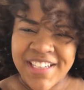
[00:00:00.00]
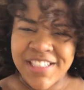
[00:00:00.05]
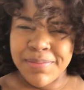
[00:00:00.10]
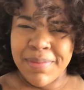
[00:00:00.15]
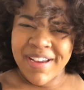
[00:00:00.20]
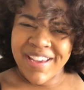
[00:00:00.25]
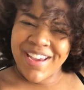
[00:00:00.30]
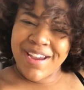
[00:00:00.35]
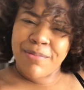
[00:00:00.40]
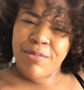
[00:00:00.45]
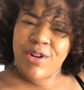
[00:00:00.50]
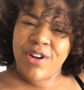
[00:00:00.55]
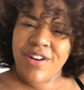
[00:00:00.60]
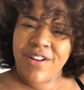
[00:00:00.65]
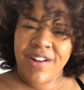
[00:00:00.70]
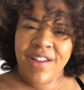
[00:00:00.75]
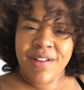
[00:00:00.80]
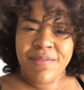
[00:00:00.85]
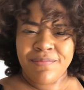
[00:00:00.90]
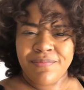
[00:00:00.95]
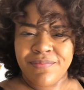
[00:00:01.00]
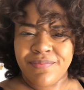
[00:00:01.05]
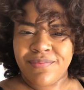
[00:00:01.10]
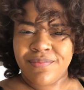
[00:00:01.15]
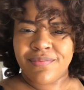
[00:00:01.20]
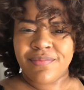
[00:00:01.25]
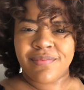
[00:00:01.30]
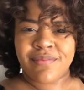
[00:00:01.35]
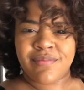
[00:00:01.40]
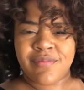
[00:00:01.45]
Is my camera dirty?
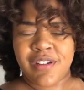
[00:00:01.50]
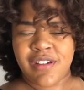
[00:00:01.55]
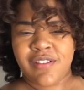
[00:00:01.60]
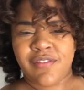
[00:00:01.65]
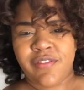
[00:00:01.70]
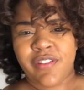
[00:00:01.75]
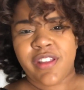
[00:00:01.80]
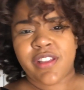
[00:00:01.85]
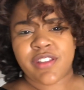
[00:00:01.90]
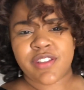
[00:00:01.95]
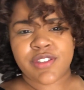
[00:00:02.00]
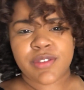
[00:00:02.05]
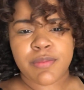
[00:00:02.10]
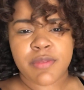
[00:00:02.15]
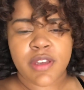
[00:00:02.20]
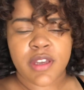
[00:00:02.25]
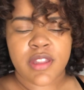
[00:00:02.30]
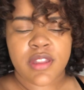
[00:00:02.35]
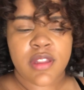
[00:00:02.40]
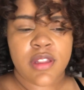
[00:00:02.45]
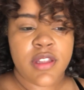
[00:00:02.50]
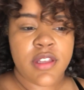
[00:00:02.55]
like there's something on the